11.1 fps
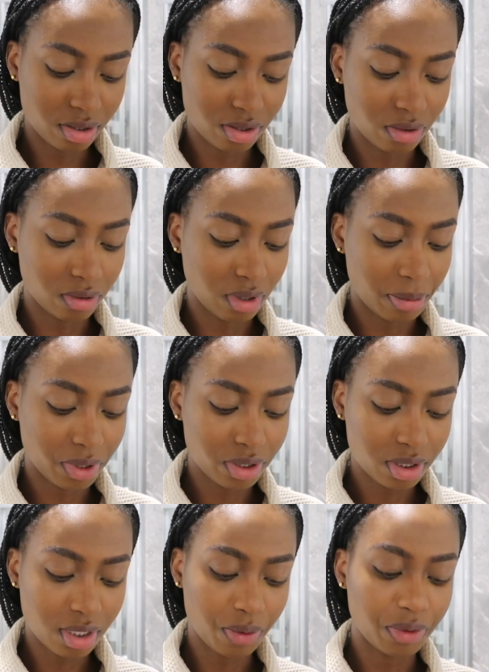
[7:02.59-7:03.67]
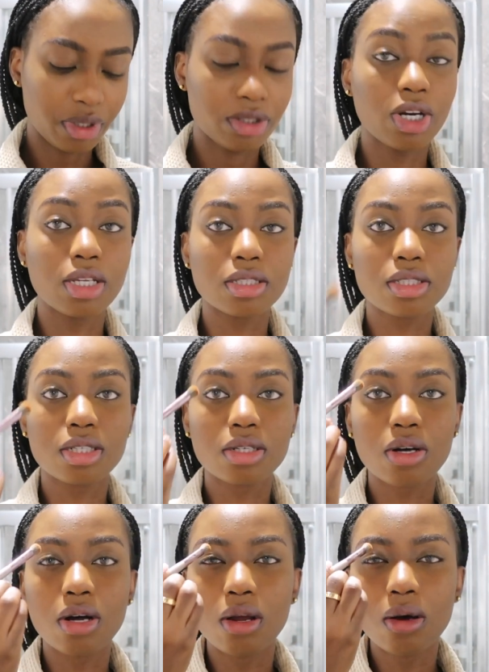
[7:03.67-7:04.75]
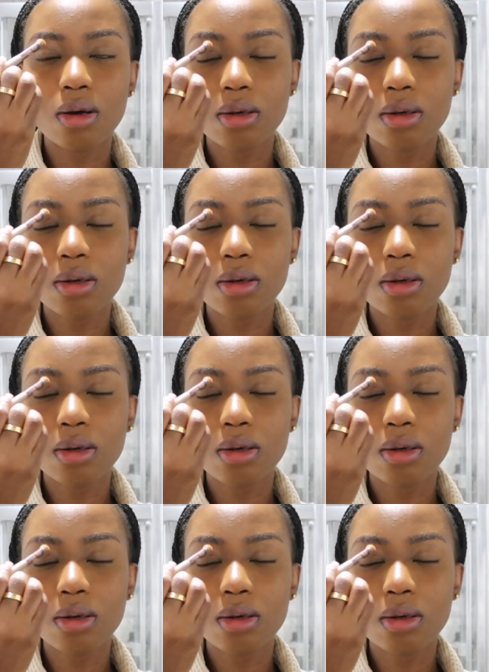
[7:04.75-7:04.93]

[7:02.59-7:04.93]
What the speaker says: So I'm going to start with the transition color